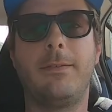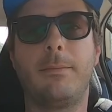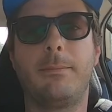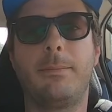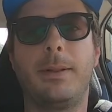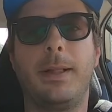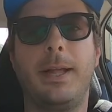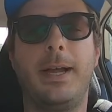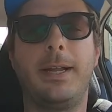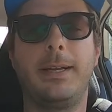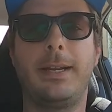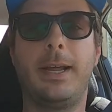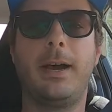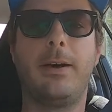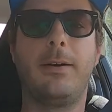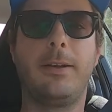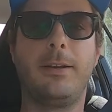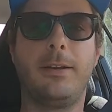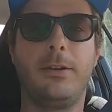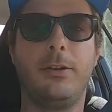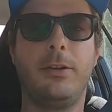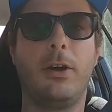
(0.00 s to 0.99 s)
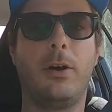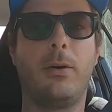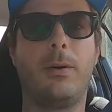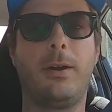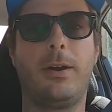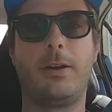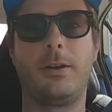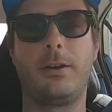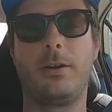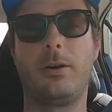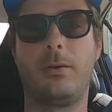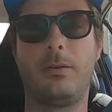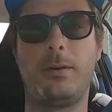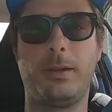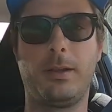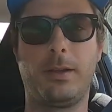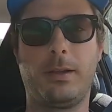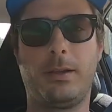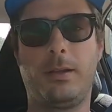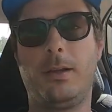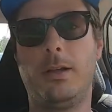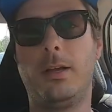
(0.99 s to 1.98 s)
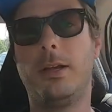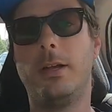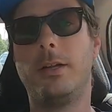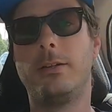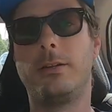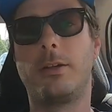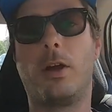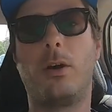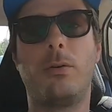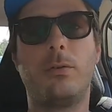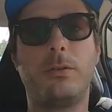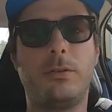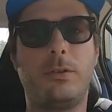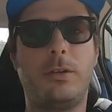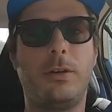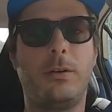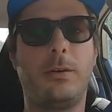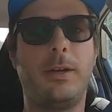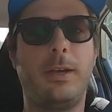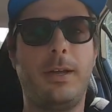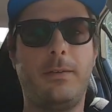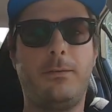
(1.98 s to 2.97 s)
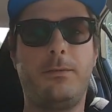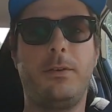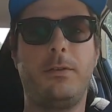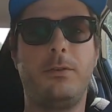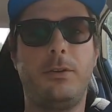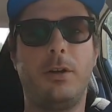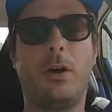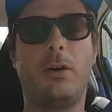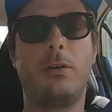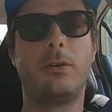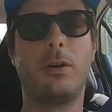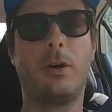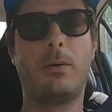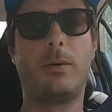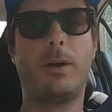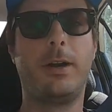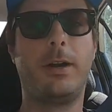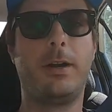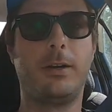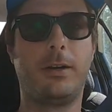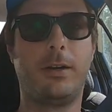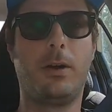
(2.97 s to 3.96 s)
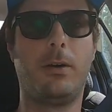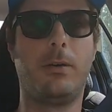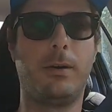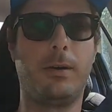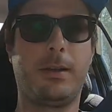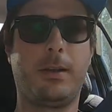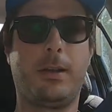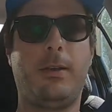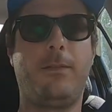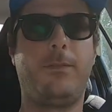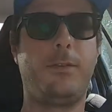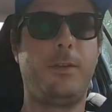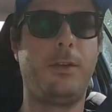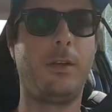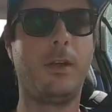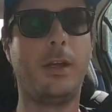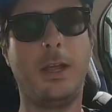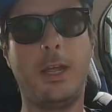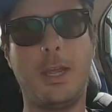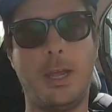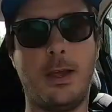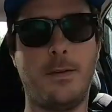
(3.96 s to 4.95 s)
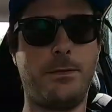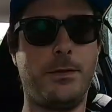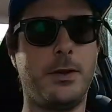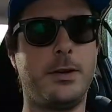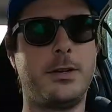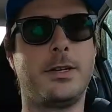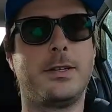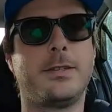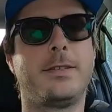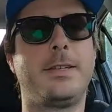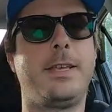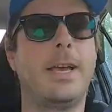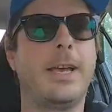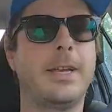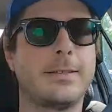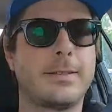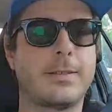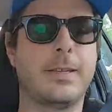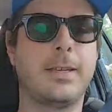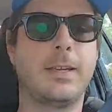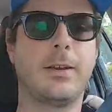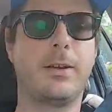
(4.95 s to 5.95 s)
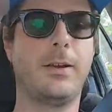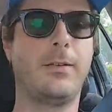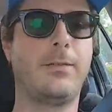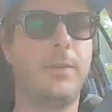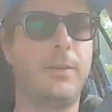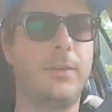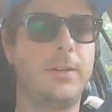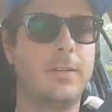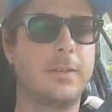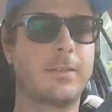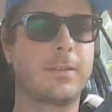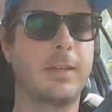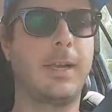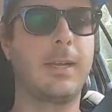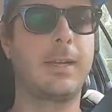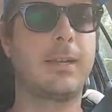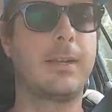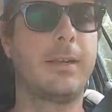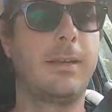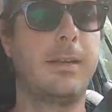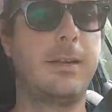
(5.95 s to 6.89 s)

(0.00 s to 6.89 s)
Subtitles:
it planned out and you know where you're going. Don't do it if you don't know where you're going. If you're just guessing, or if you're just like,